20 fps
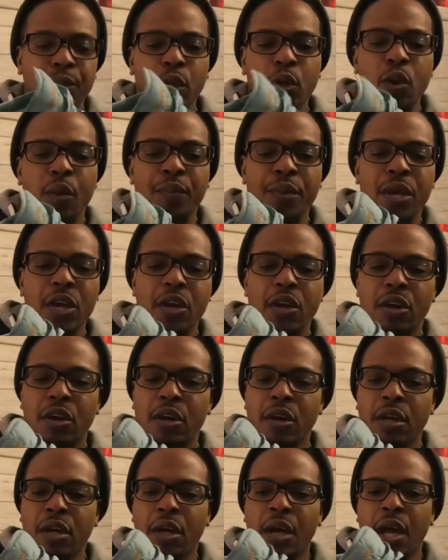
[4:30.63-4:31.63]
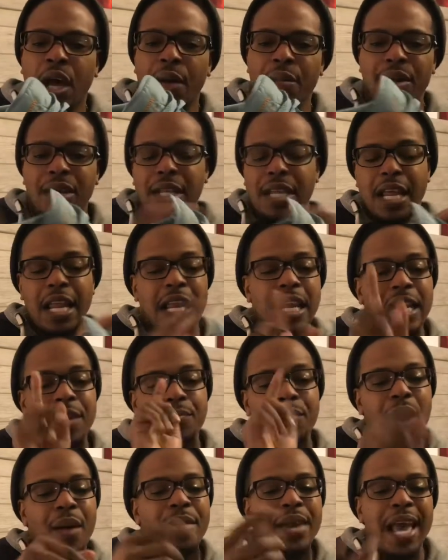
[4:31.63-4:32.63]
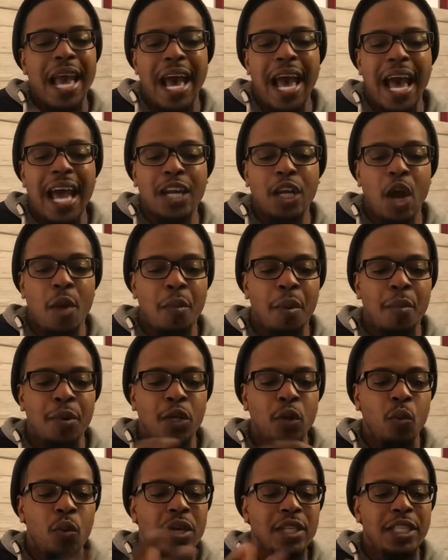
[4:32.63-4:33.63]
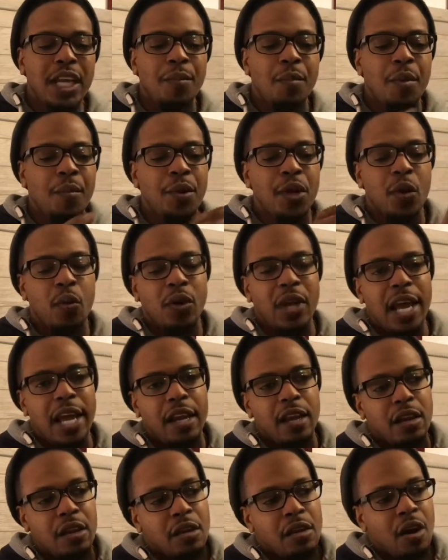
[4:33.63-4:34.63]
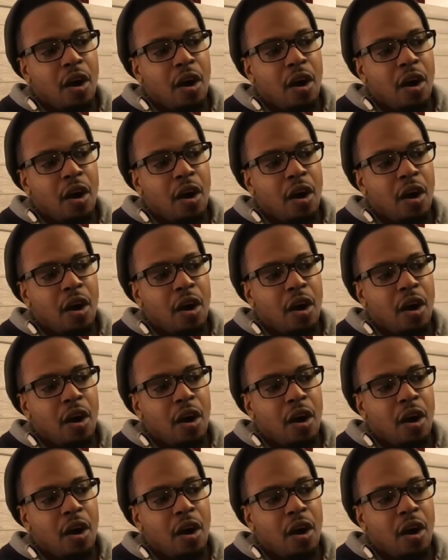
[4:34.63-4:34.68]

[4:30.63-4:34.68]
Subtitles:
blue up here. I mean, and it probably had a couple, but the ones I remember, they were like